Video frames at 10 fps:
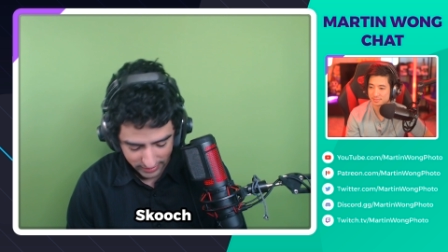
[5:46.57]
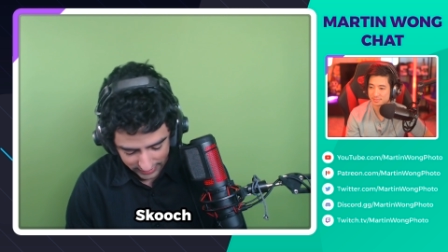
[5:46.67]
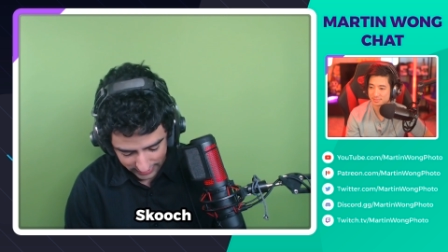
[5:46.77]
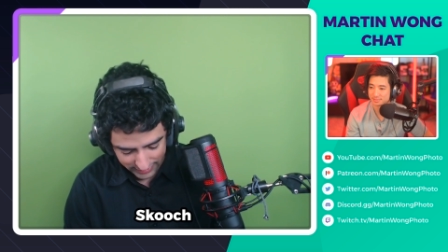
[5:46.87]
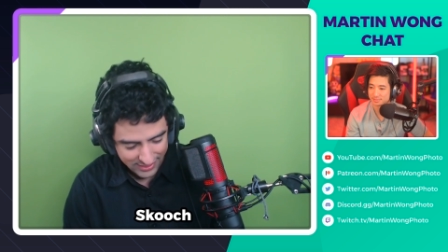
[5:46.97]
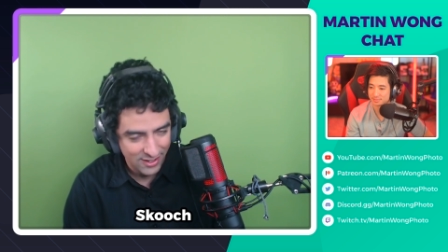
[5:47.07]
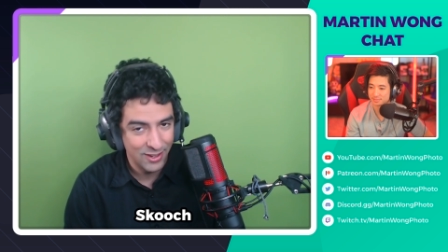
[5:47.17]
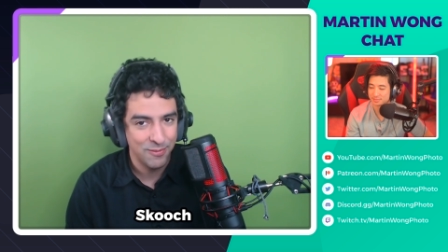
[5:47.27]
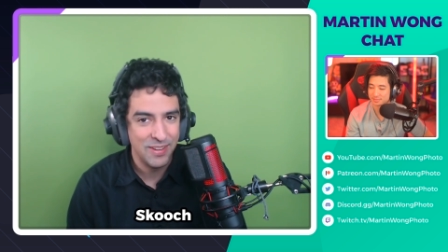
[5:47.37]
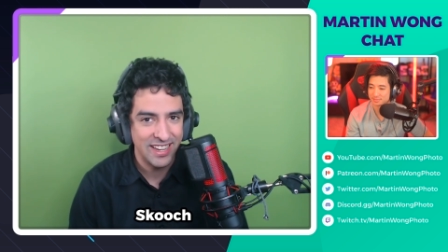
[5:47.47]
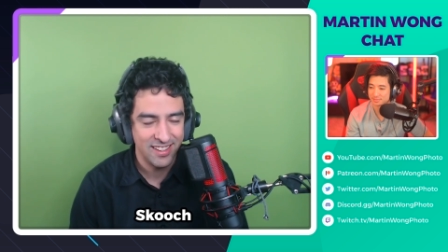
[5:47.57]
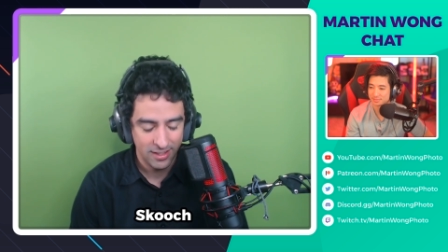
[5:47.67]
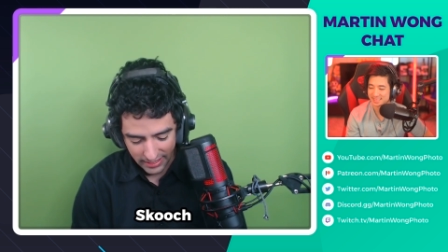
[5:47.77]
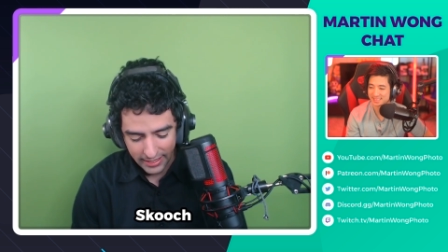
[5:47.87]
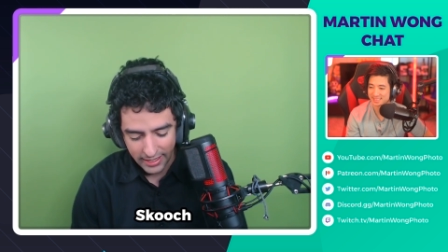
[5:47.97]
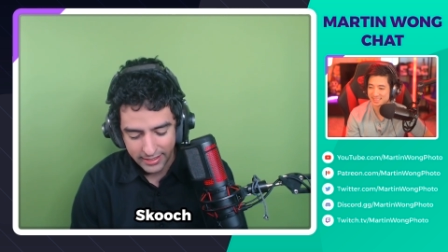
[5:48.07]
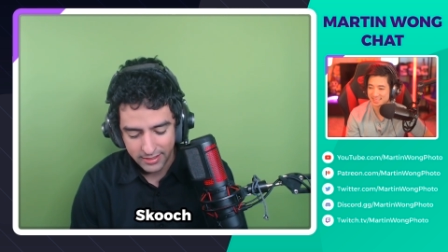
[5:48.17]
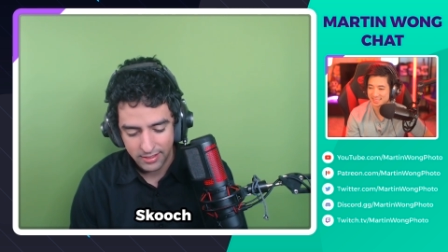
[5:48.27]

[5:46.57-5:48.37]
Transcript: Uh, it's called Made. And I like